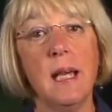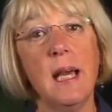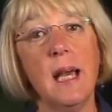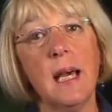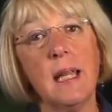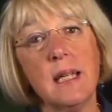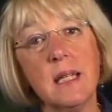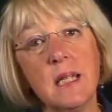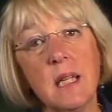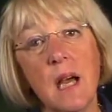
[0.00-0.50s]

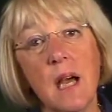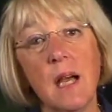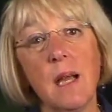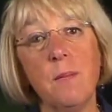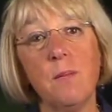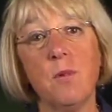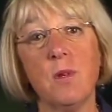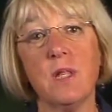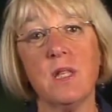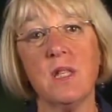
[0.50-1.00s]
At a
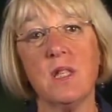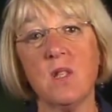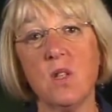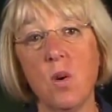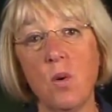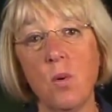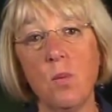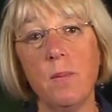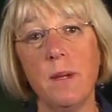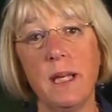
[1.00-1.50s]
time when
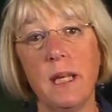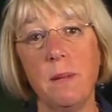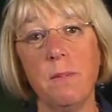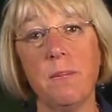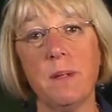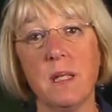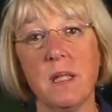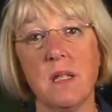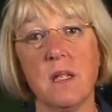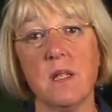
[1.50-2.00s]
so many
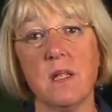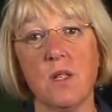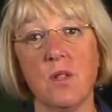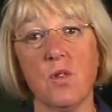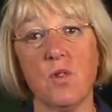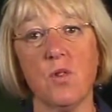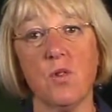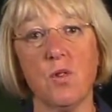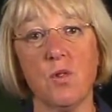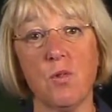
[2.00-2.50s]

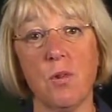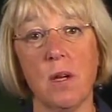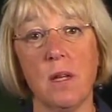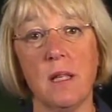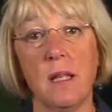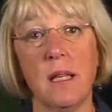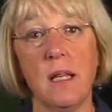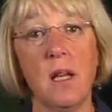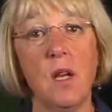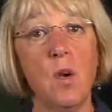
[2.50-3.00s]
businesses are
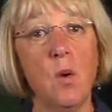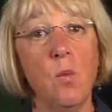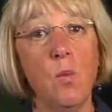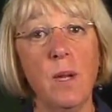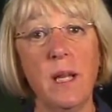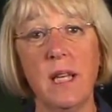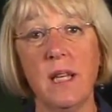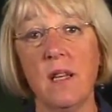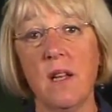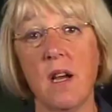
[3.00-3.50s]
struggling, we
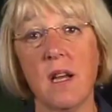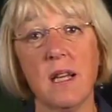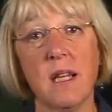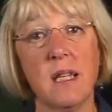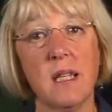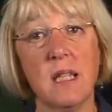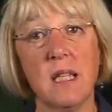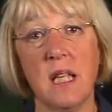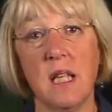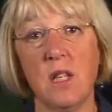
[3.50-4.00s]
cannot
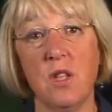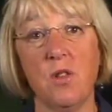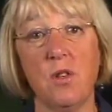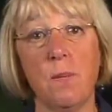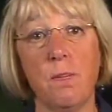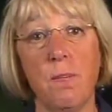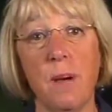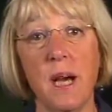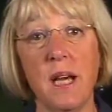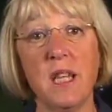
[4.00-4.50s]
continue to
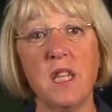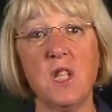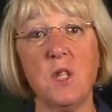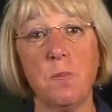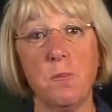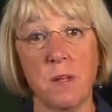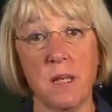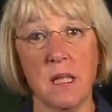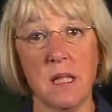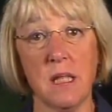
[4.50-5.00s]
punish
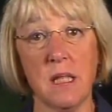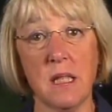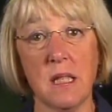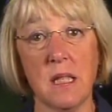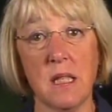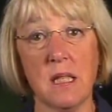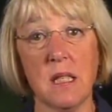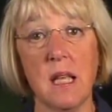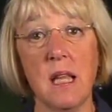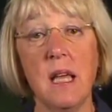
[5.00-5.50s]

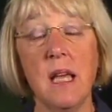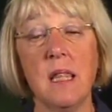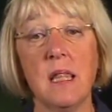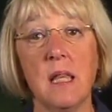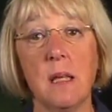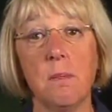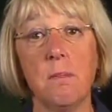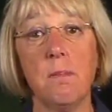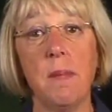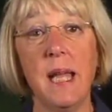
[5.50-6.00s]
businesses
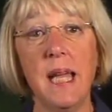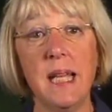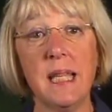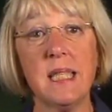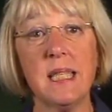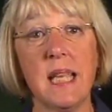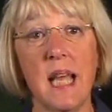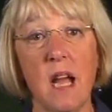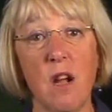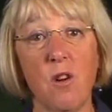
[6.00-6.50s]
that make
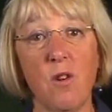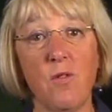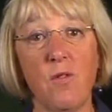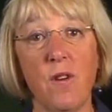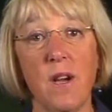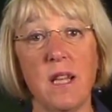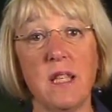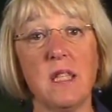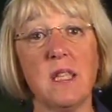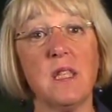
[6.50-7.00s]

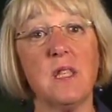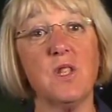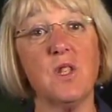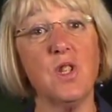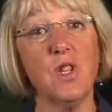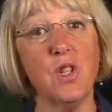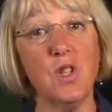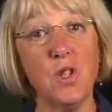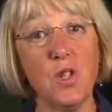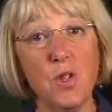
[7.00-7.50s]
sacrifices
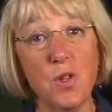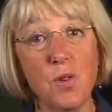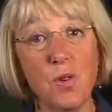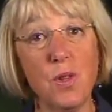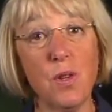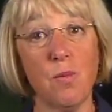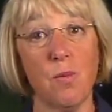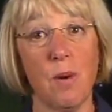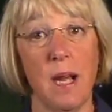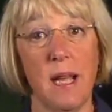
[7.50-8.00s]
to do
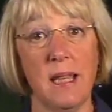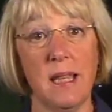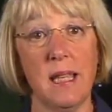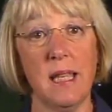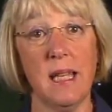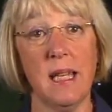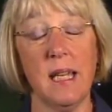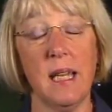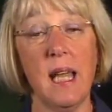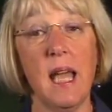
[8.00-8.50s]
the right
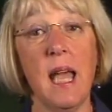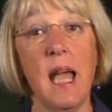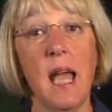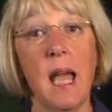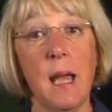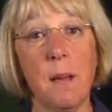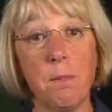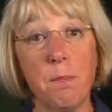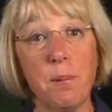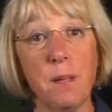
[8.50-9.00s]
thing
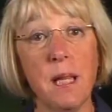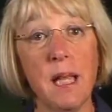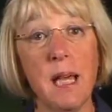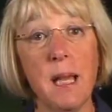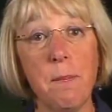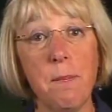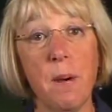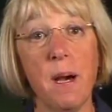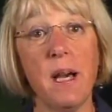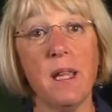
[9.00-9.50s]
and play
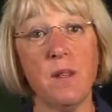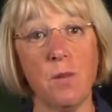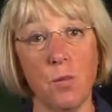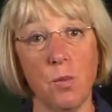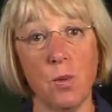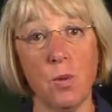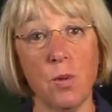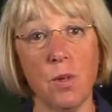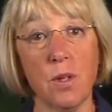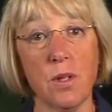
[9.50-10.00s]
by the
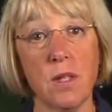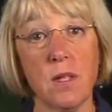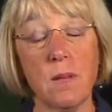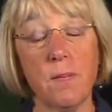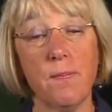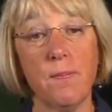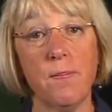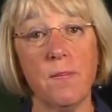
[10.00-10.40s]
rules.